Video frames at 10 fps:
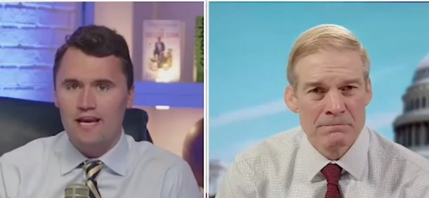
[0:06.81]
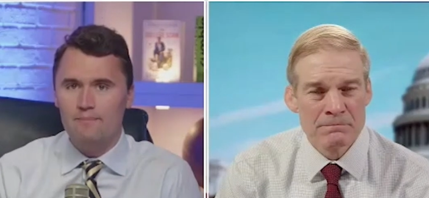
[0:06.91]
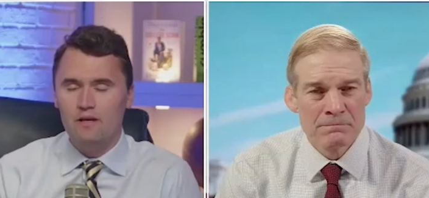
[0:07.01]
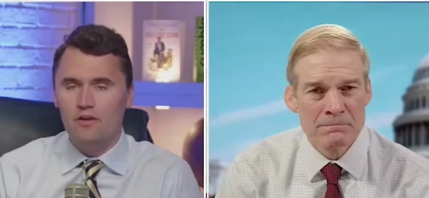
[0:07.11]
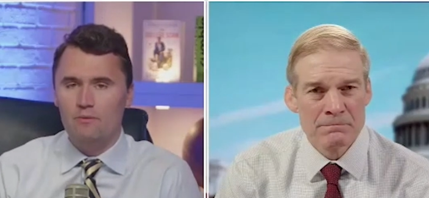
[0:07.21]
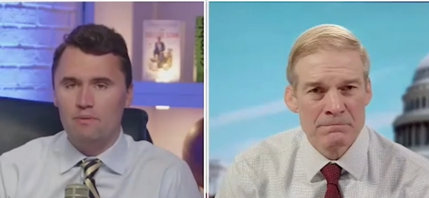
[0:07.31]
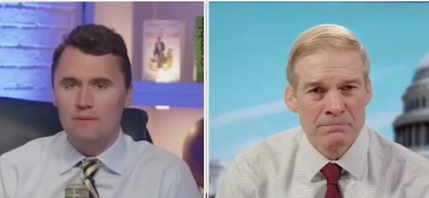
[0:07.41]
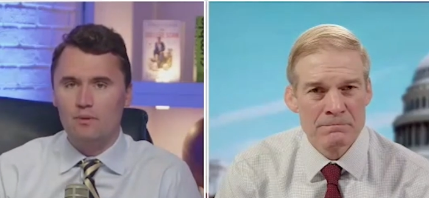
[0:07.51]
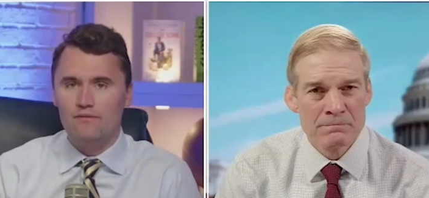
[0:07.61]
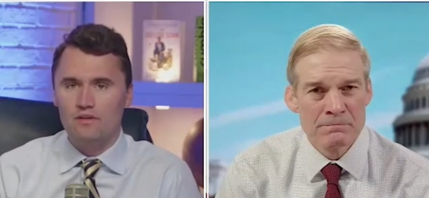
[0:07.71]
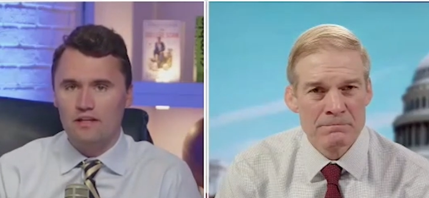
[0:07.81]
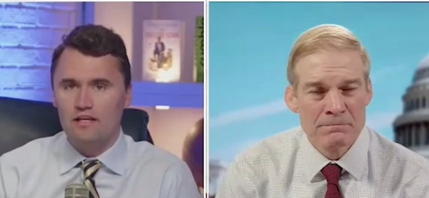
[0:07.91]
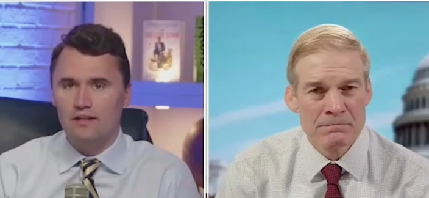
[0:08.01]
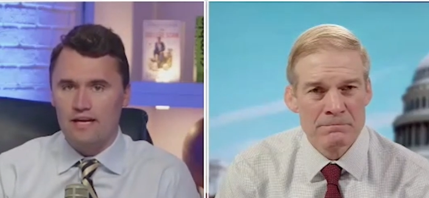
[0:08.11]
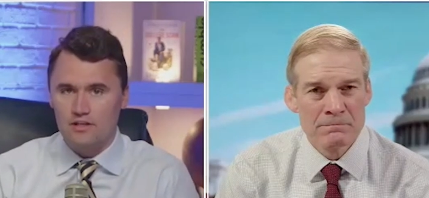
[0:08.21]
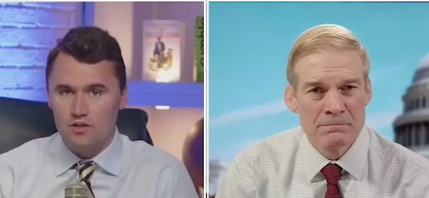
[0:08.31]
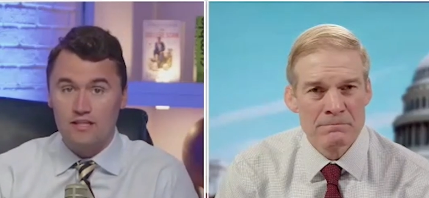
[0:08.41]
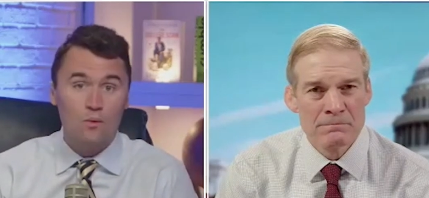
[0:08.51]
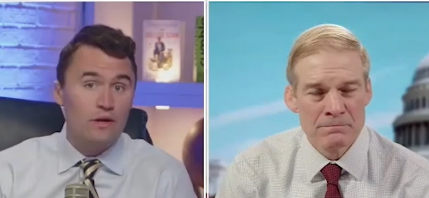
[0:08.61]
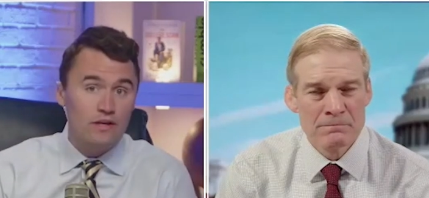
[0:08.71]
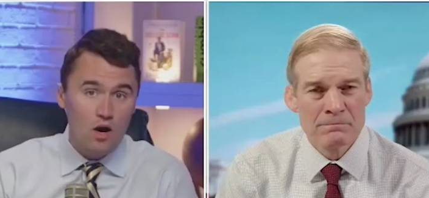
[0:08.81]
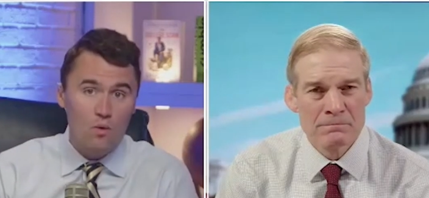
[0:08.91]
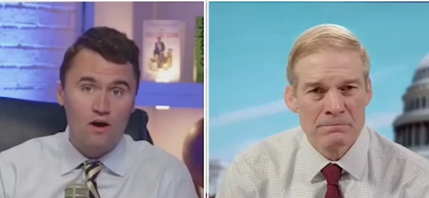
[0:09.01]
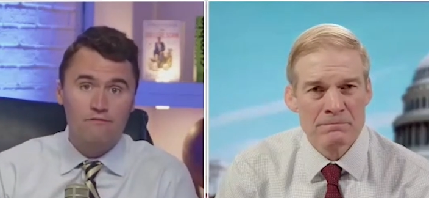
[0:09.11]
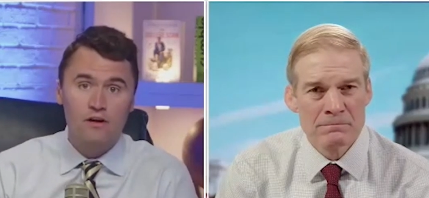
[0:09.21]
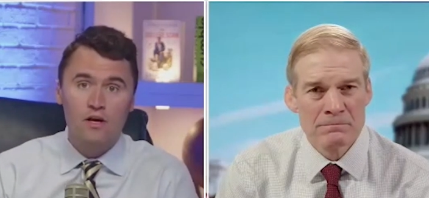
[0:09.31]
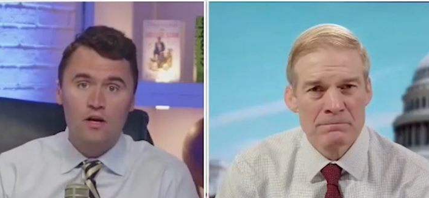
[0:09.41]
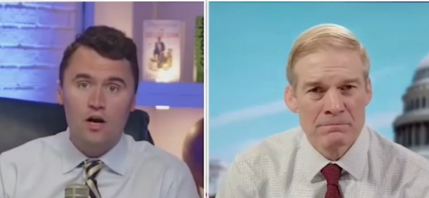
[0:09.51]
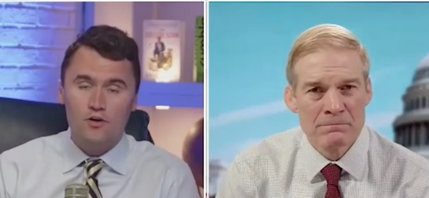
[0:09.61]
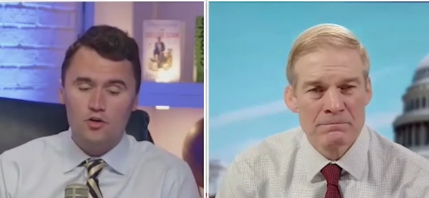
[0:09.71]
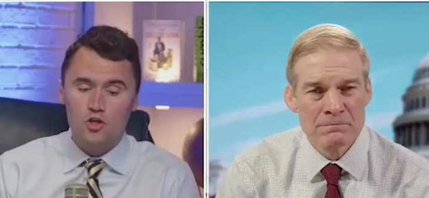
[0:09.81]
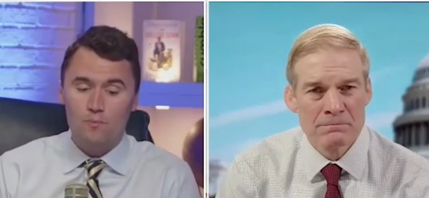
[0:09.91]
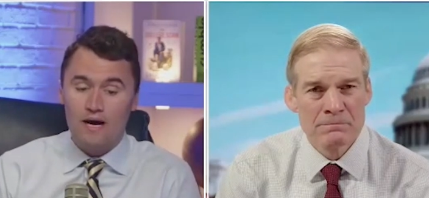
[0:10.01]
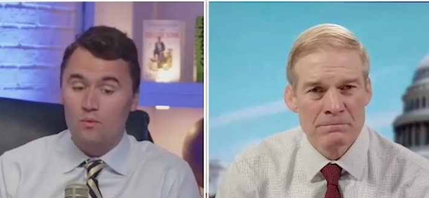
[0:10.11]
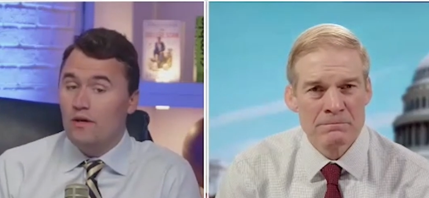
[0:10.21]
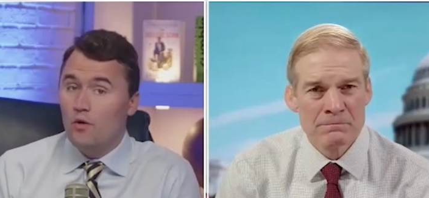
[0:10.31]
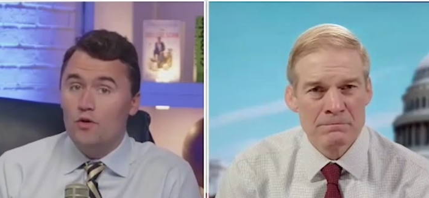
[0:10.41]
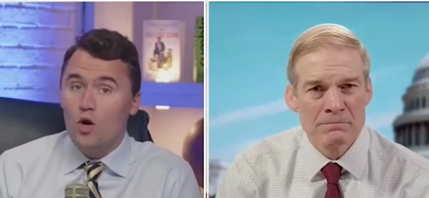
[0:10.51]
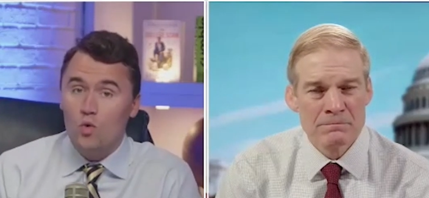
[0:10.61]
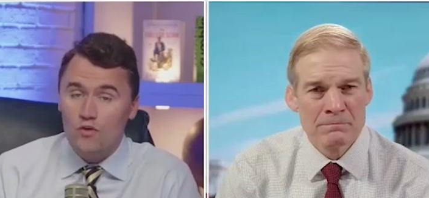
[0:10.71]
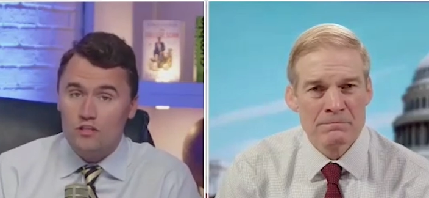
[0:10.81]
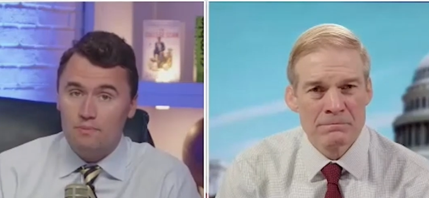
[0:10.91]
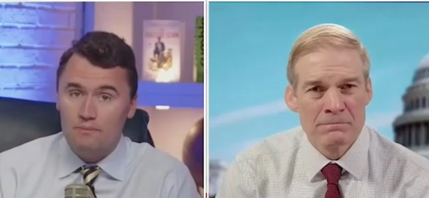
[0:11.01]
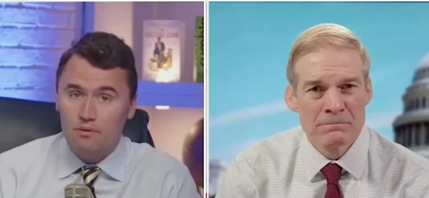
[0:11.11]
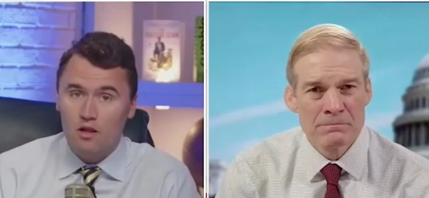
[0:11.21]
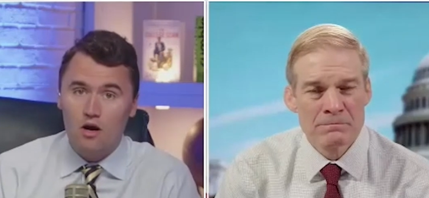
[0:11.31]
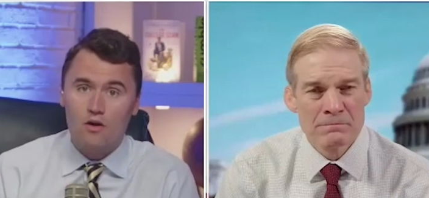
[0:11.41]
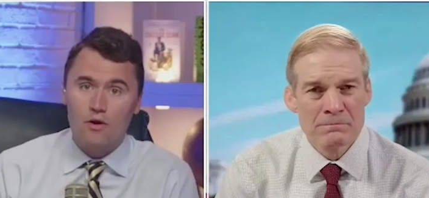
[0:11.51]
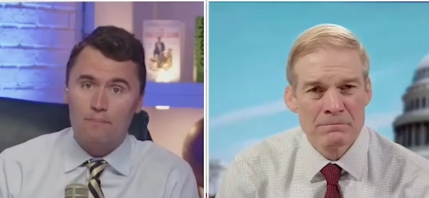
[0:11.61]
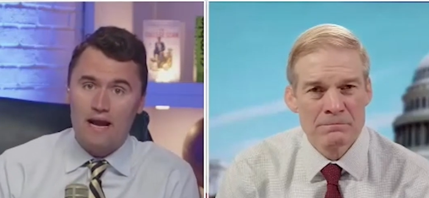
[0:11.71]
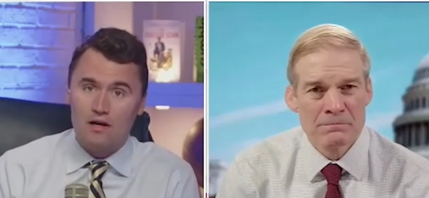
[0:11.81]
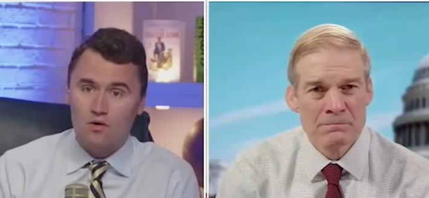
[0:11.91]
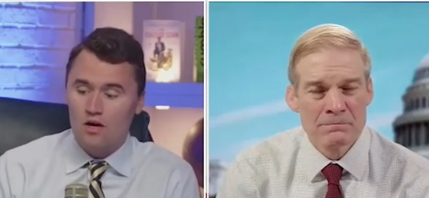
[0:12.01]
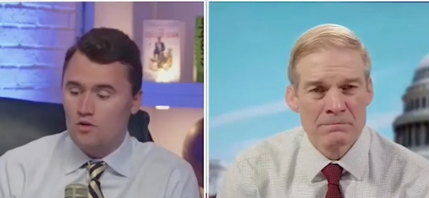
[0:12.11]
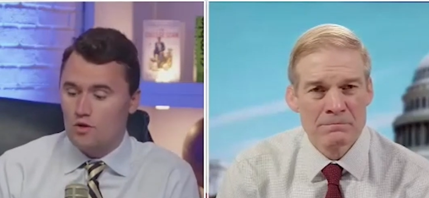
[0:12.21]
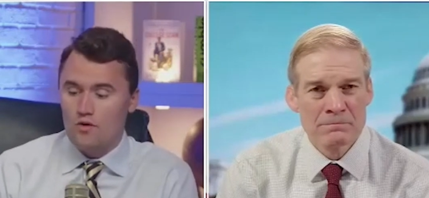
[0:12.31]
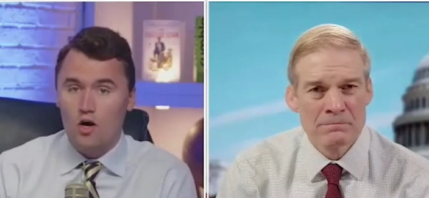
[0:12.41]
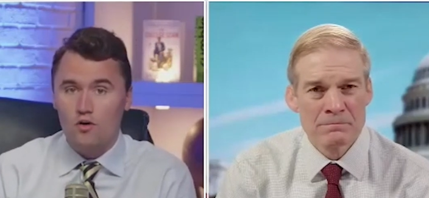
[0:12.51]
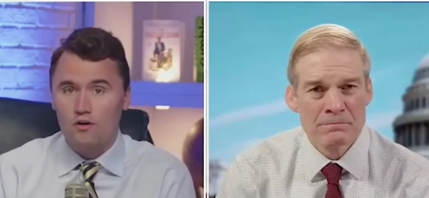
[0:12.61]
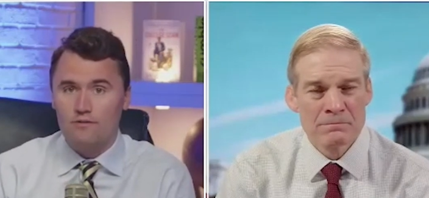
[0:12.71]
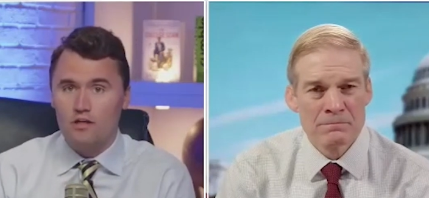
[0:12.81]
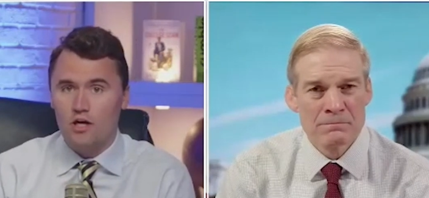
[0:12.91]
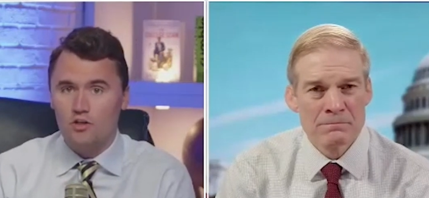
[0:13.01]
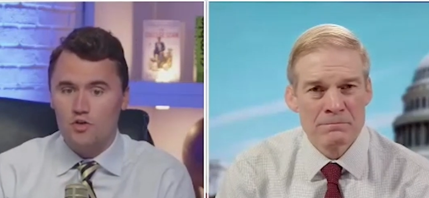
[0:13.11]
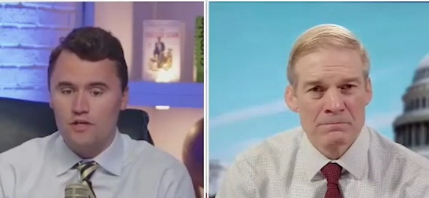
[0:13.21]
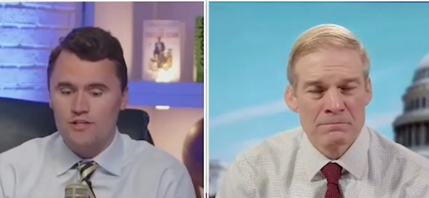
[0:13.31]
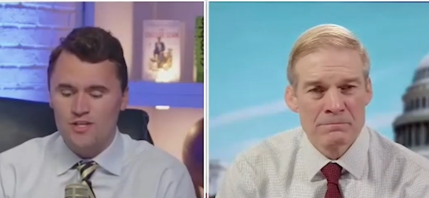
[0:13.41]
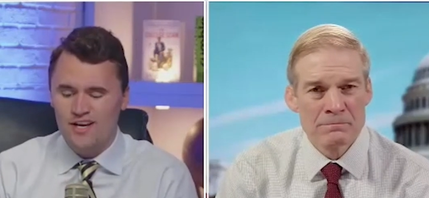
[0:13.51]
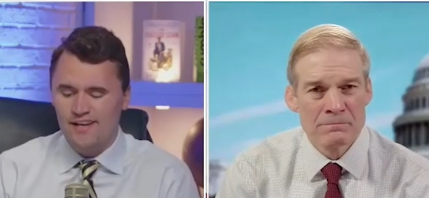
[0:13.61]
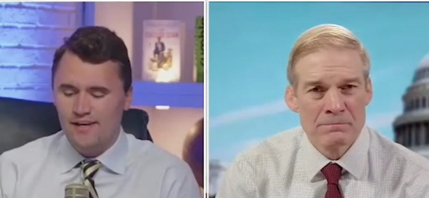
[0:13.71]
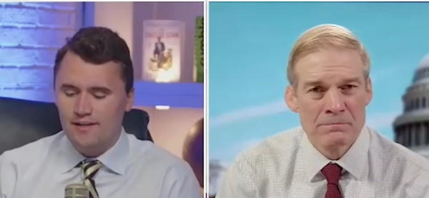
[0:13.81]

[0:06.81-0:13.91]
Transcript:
Speaker 1: Eight million people have illegally entered that we know of under Joe Biden. We don't know who these people are, their backgrounds over 100 different countries.